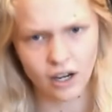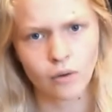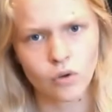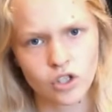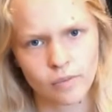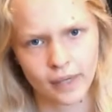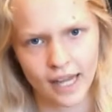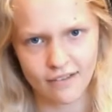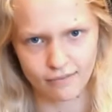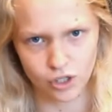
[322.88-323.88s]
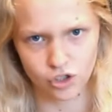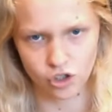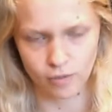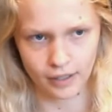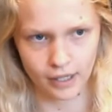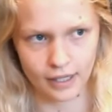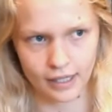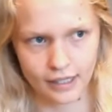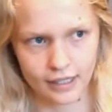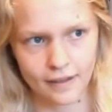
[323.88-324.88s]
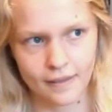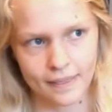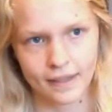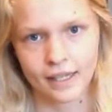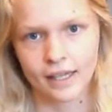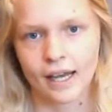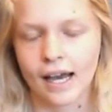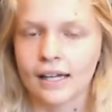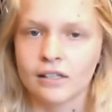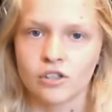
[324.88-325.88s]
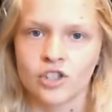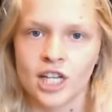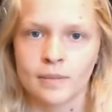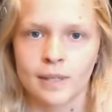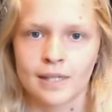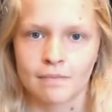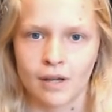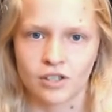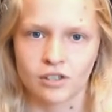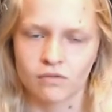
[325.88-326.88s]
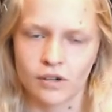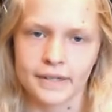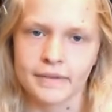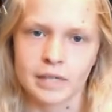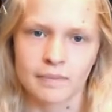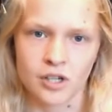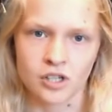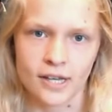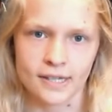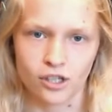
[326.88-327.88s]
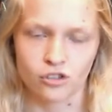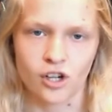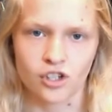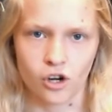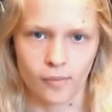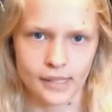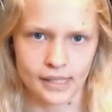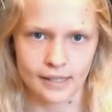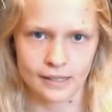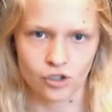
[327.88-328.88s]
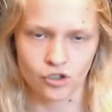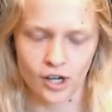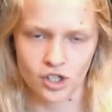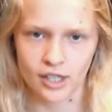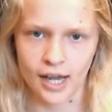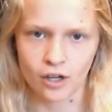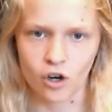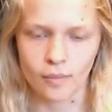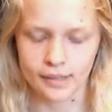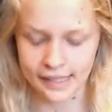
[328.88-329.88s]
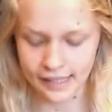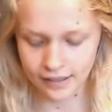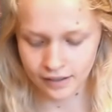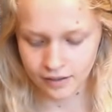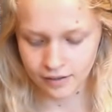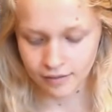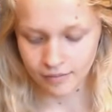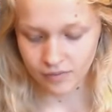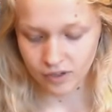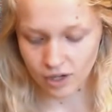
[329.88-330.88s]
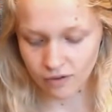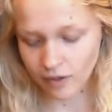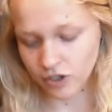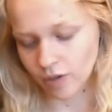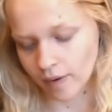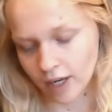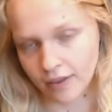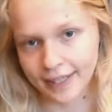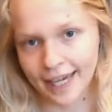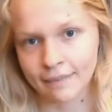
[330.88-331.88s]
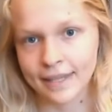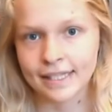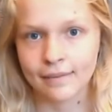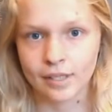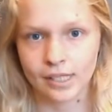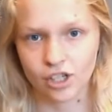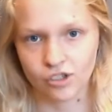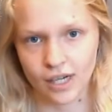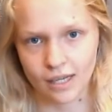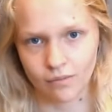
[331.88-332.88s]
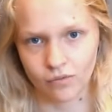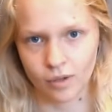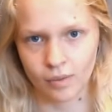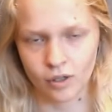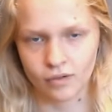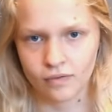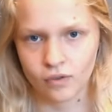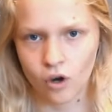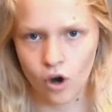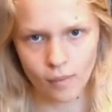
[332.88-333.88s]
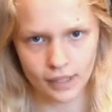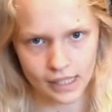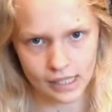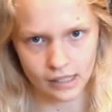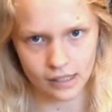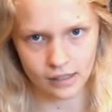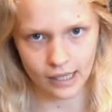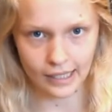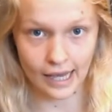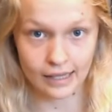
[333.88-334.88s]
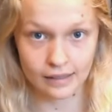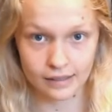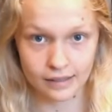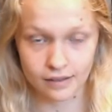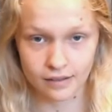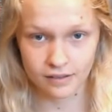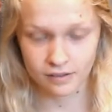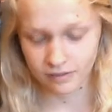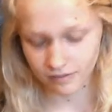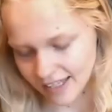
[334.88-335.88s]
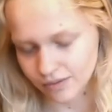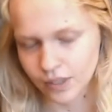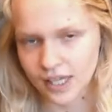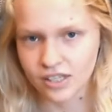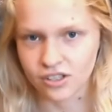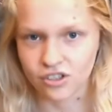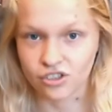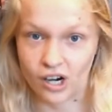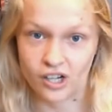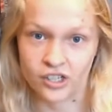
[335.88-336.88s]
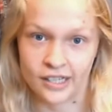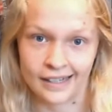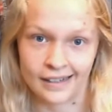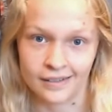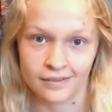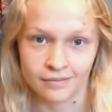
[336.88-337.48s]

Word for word: No, I watched a play for Much Ado About Nothing. And Shakespeare, speci well, he seems to specialise in tragicomedy, so tragedy and comedy. So I thought Much Ado About Nothing and Midsummer's Night Dream were both comedy, I guess. Next one is tragedy.